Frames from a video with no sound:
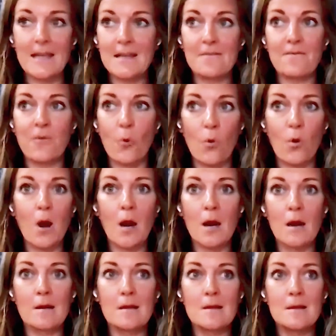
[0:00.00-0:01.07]
like
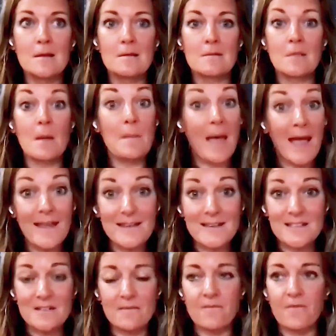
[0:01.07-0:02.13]
for
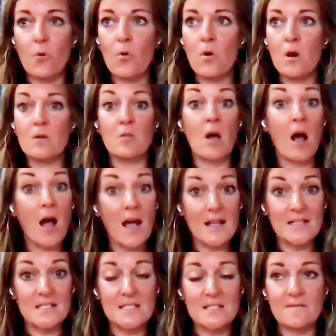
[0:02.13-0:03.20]
lament, for
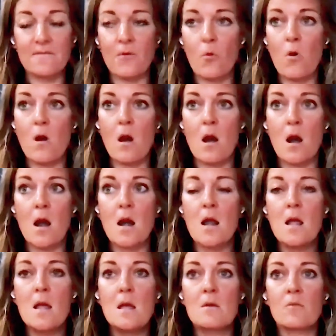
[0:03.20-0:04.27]
loss,
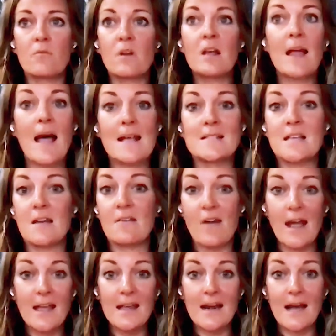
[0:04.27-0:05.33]
for
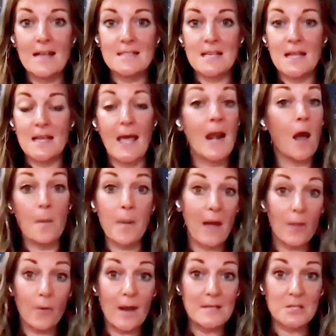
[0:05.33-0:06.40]
realizing and recognizing.
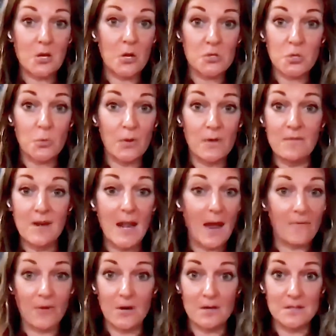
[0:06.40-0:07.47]
And by the way, as a culture,
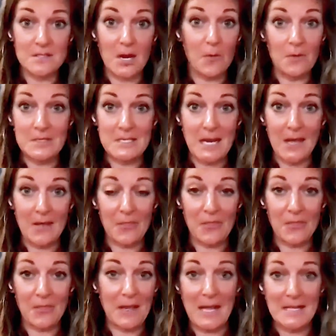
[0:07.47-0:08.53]
we've never dealt with
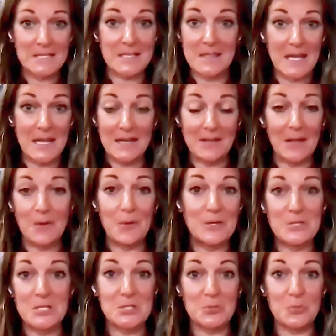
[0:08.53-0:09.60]
death like as a thing.
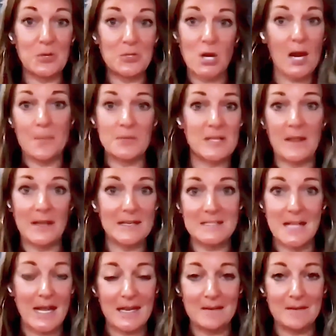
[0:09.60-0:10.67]
Like we try to
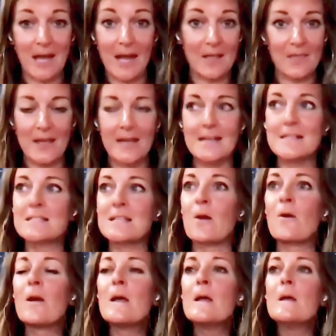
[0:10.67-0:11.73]
pretend like it's not a
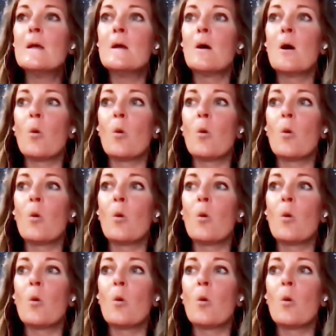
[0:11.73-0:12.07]
thing. And so